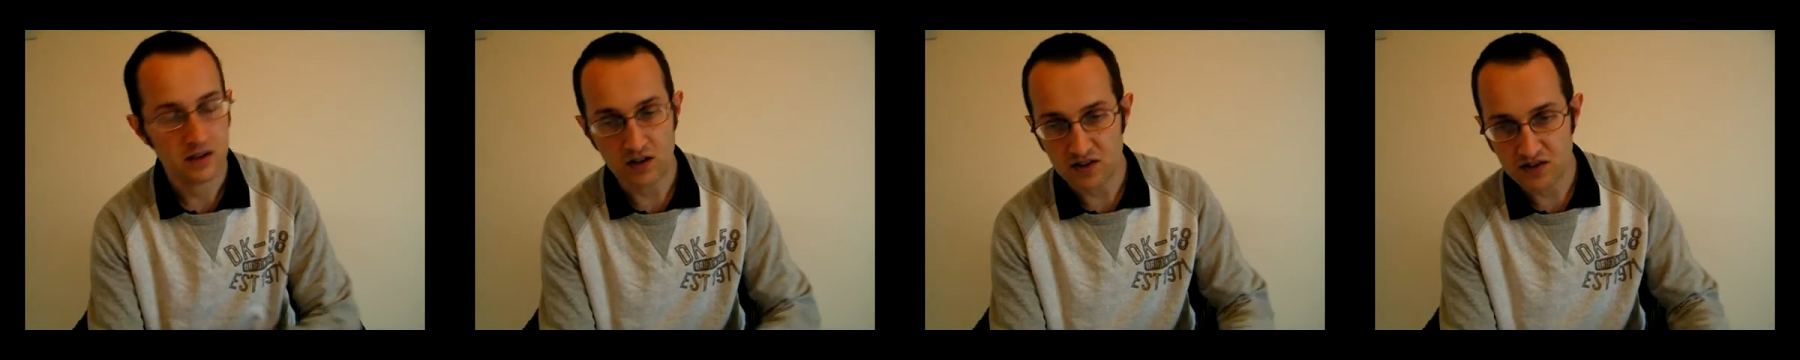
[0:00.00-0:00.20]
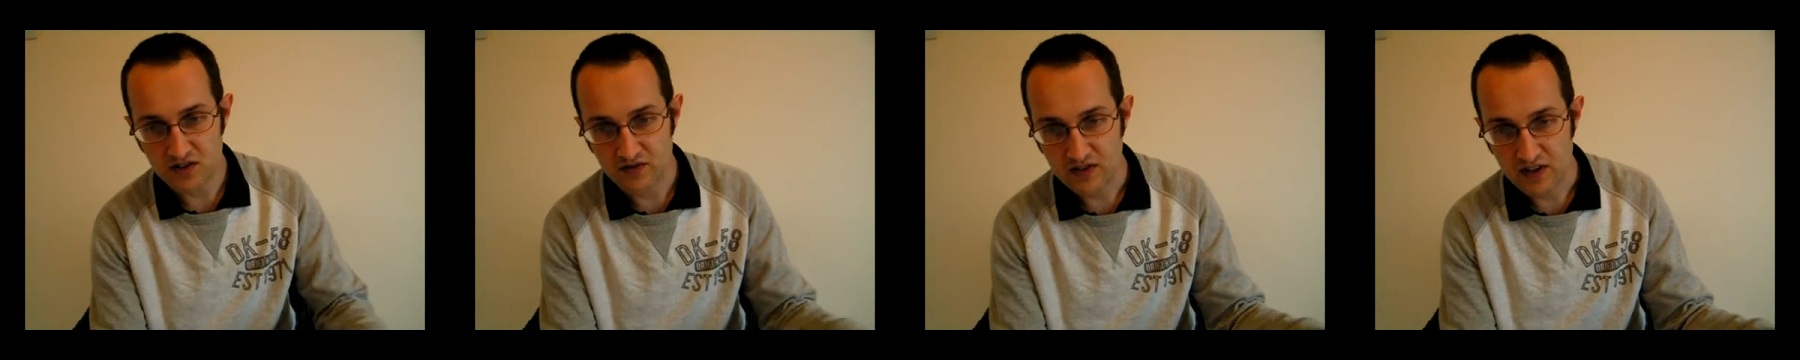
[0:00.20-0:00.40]

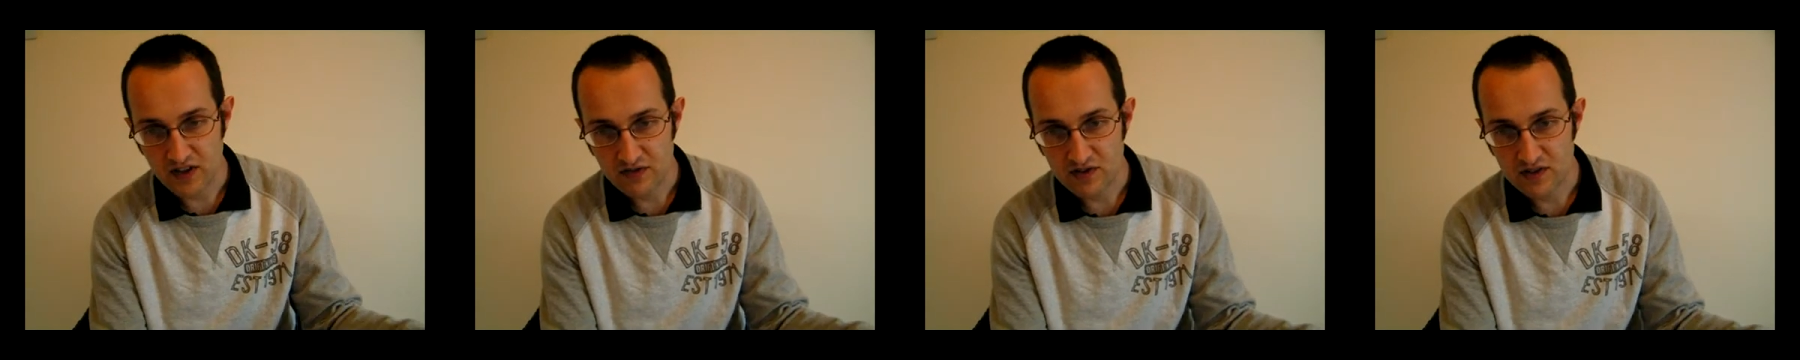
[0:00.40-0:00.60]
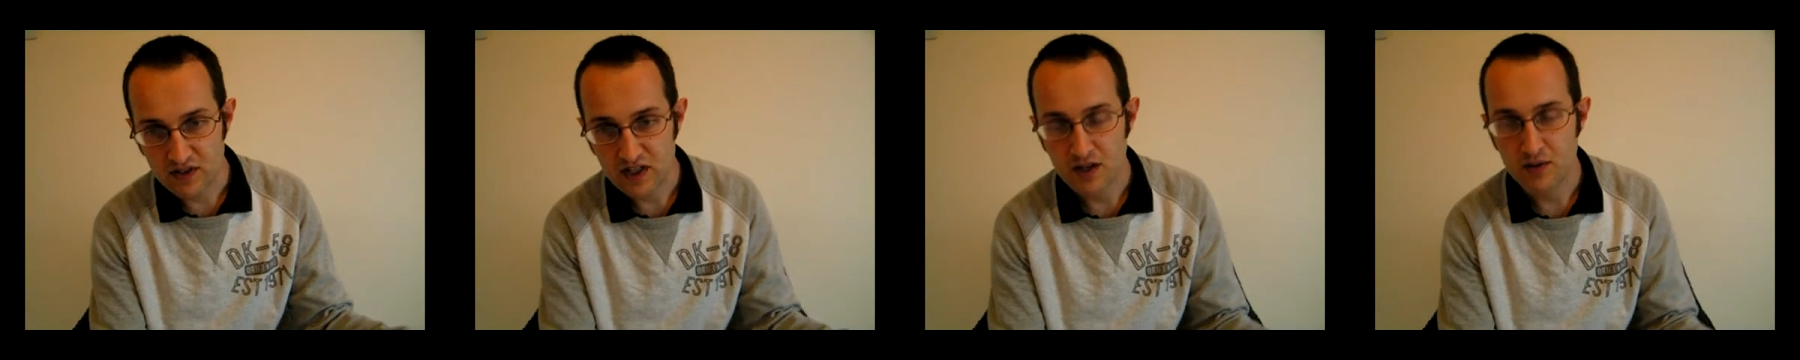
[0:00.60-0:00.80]
lots
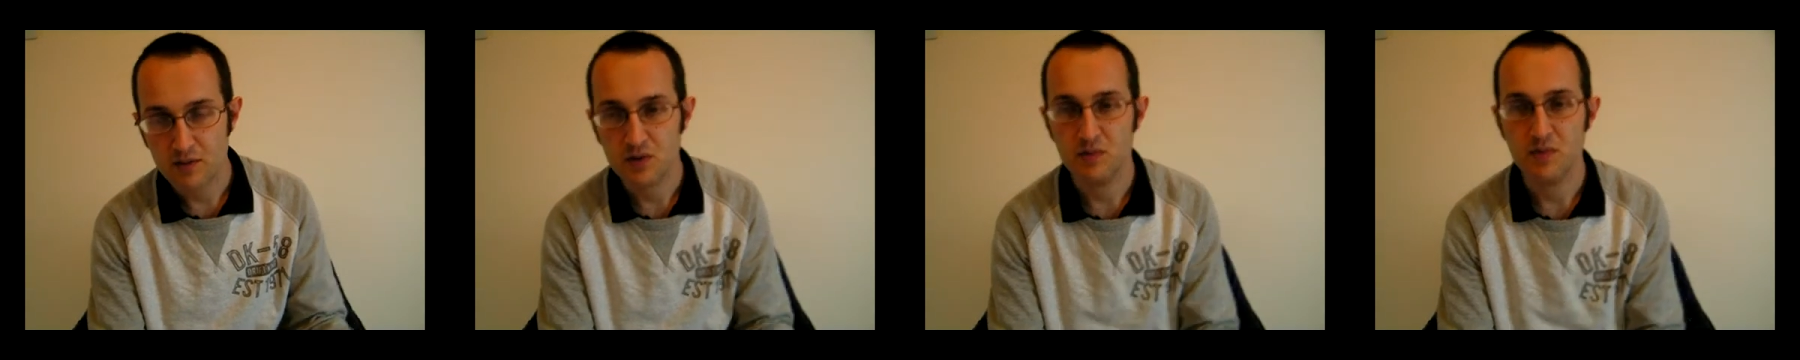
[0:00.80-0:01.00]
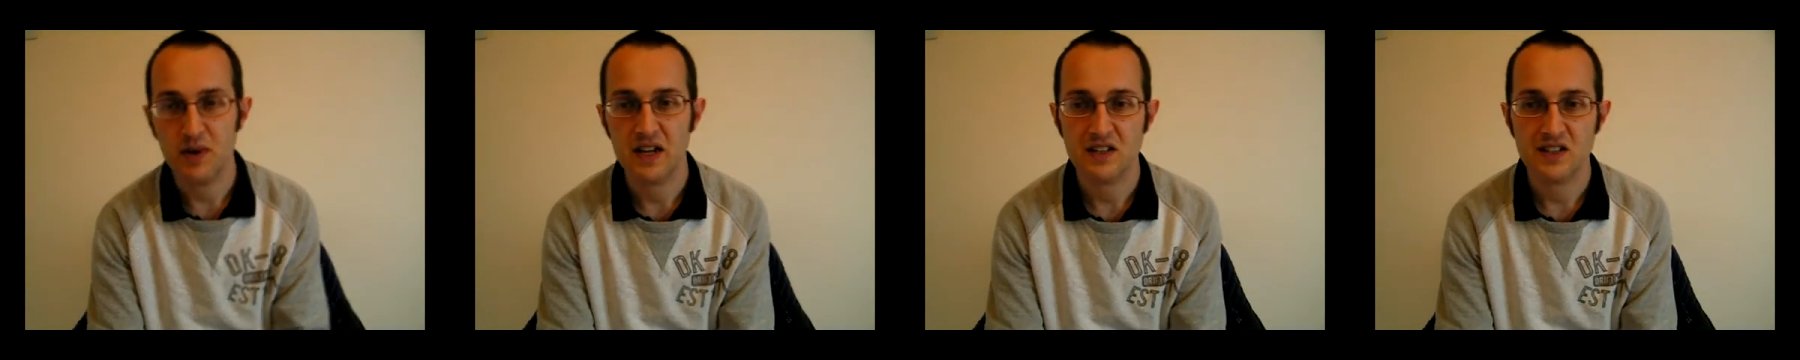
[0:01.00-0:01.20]
of different
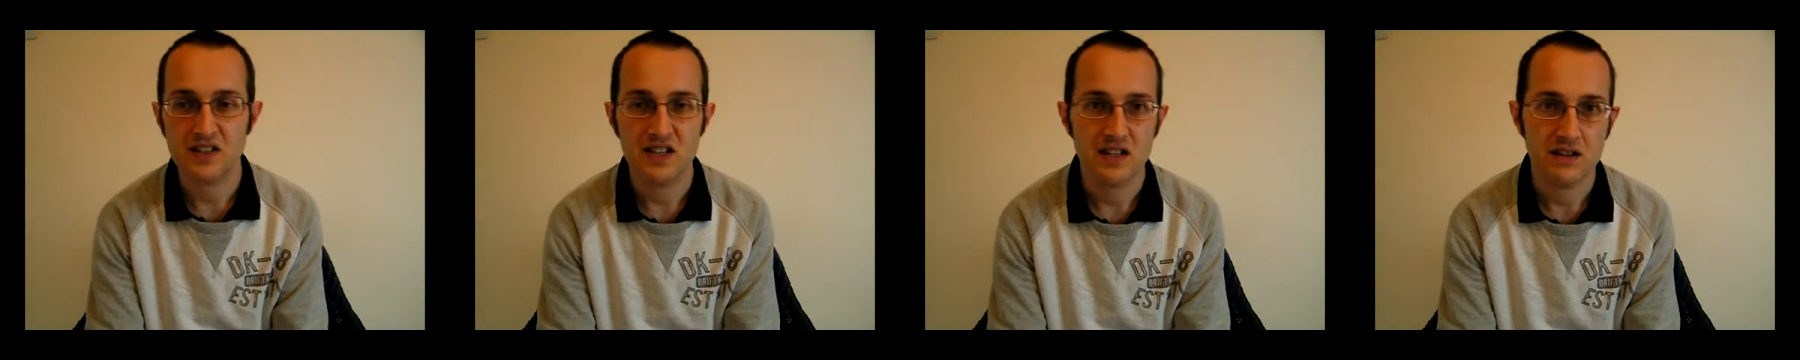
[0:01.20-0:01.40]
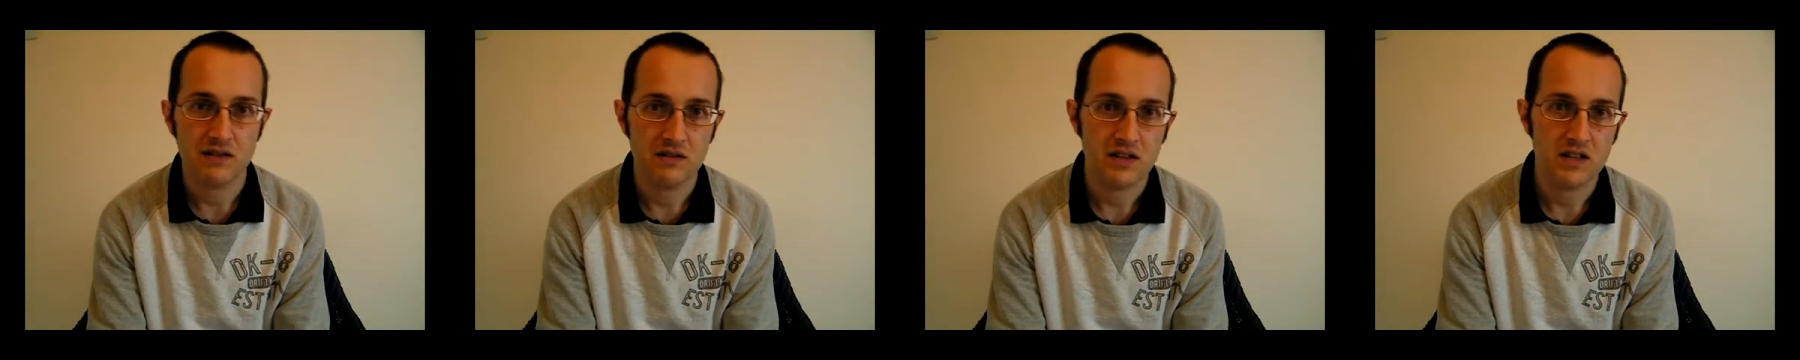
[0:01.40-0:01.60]
types of
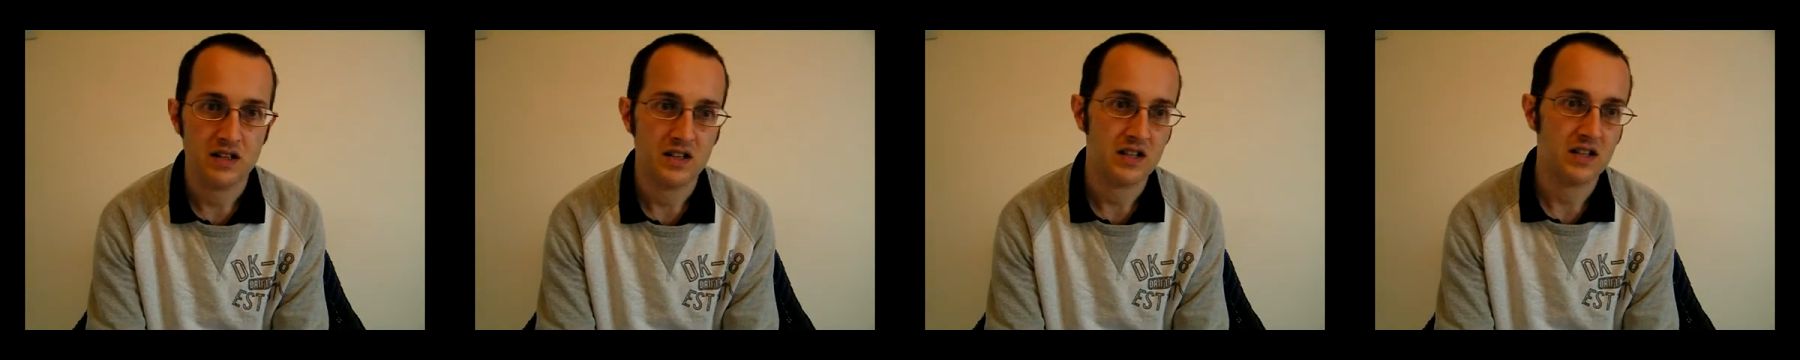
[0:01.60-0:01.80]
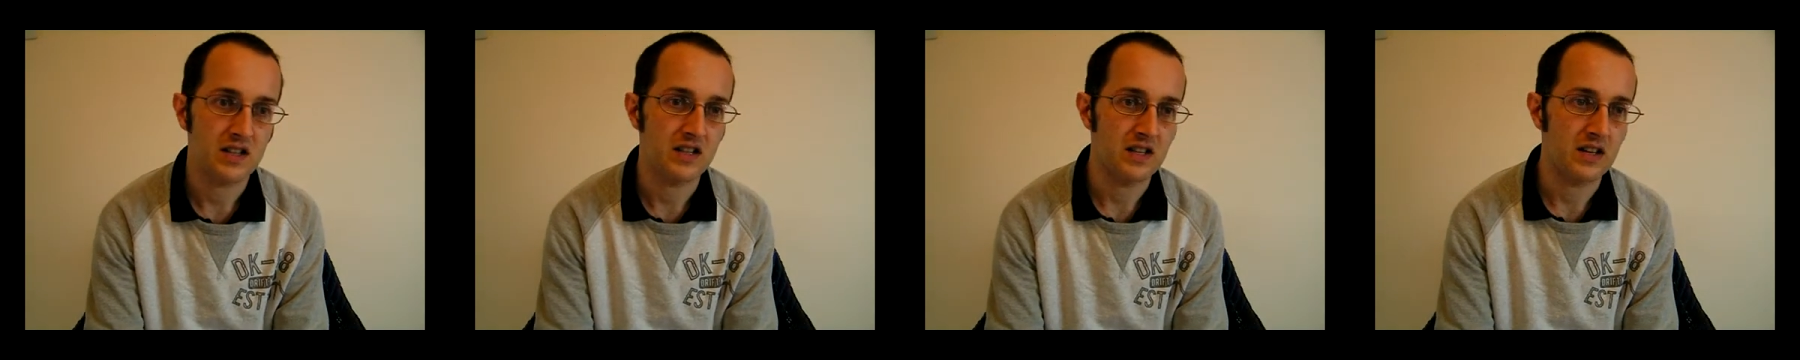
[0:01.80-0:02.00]

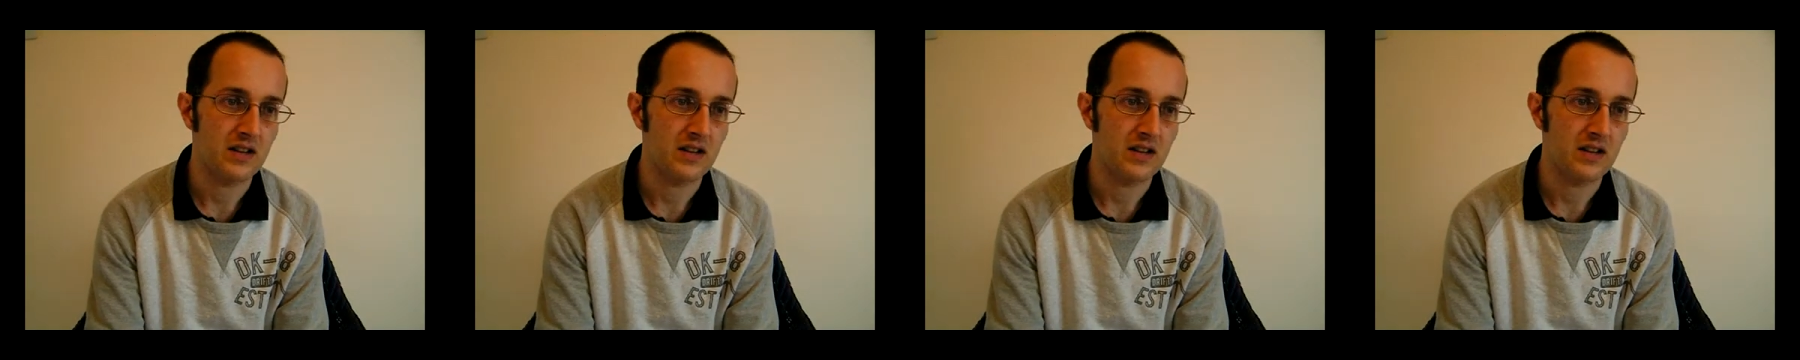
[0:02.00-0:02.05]
bacteria,